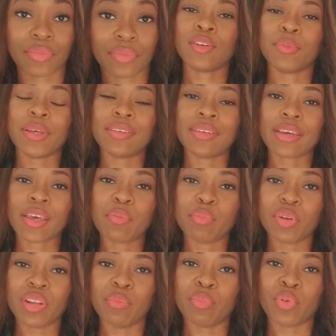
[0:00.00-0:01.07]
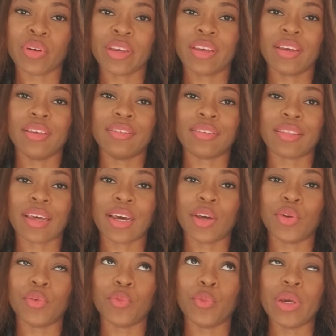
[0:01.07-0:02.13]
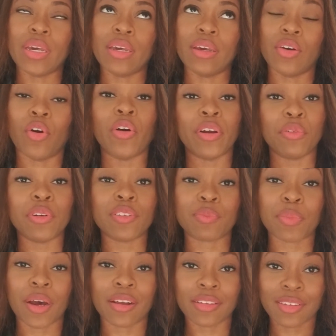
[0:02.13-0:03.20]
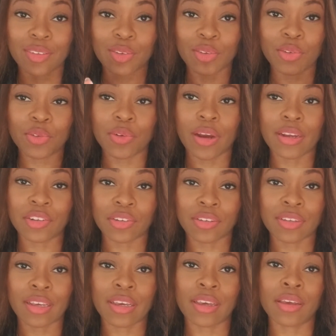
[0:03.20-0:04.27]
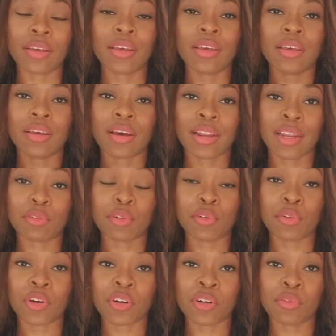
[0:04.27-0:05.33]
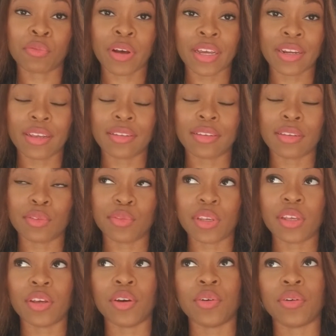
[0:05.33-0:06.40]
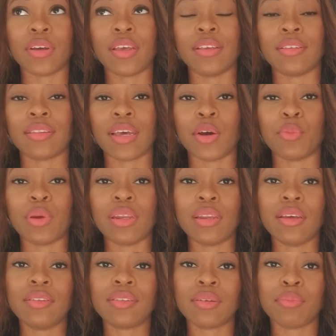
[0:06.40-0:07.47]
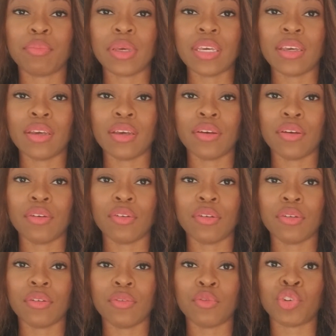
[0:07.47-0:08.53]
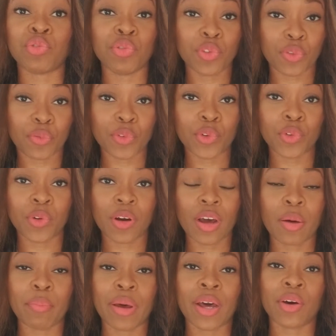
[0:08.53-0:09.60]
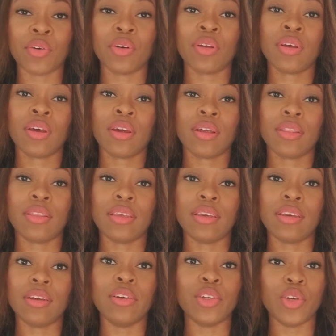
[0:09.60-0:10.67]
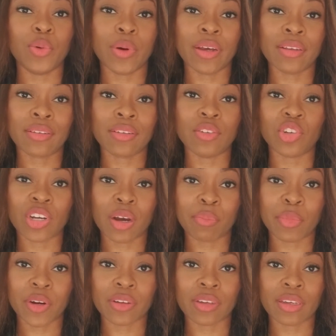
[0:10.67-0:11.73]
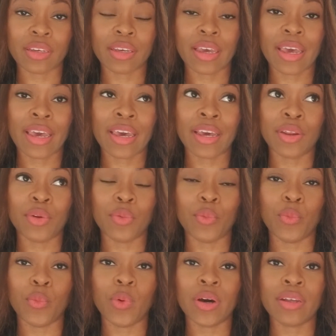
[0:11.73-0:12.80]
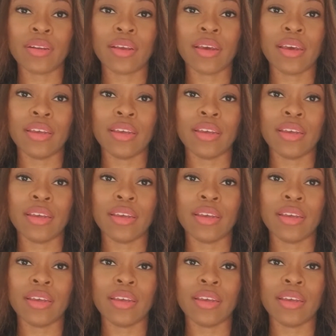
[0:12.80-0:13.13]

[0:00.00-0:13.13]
So my second bullet point is that in response to, I should say, Clever Girl Finance's video, is that we need to be truthful about the US job market and what